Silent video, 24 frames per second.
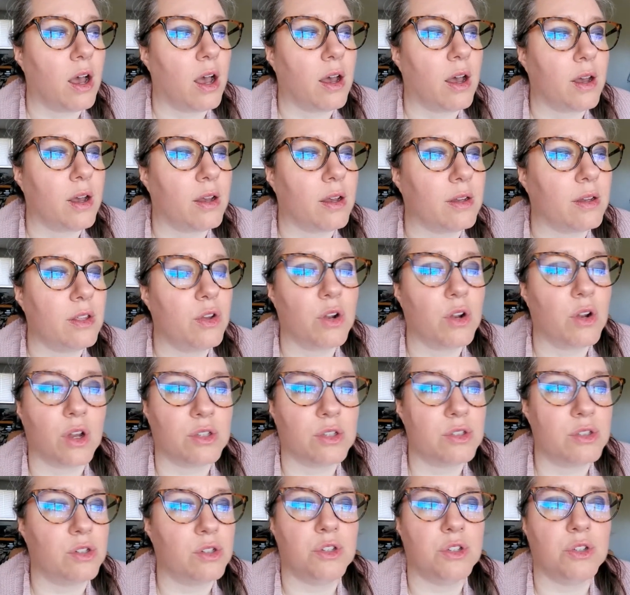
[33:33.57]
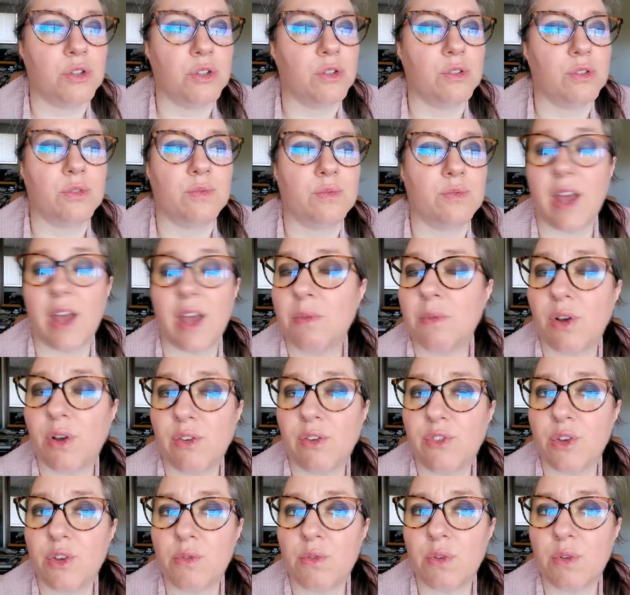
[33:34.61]
You could also do Venmo if
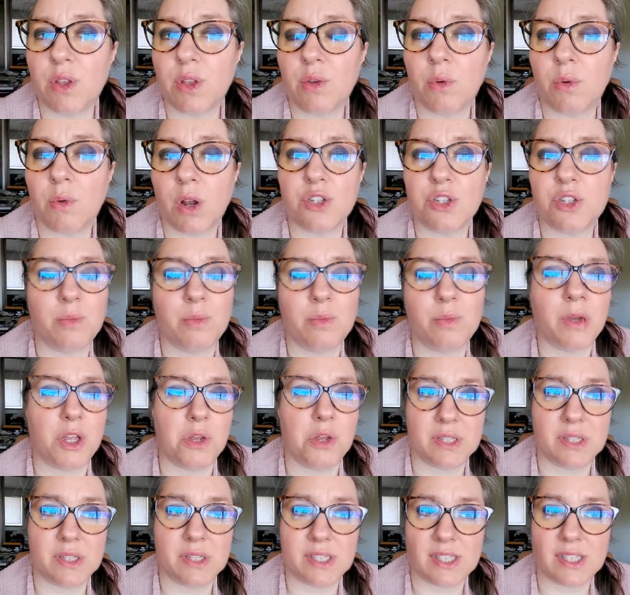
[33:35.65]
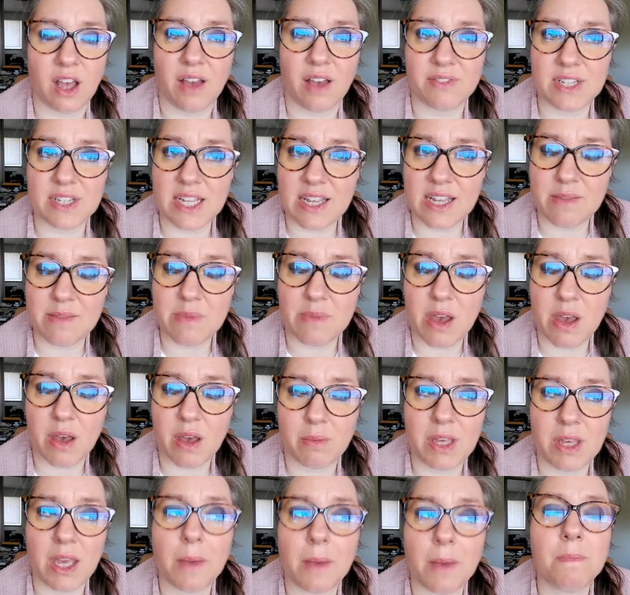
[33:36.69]
you really wanted to, but you would still have to email me.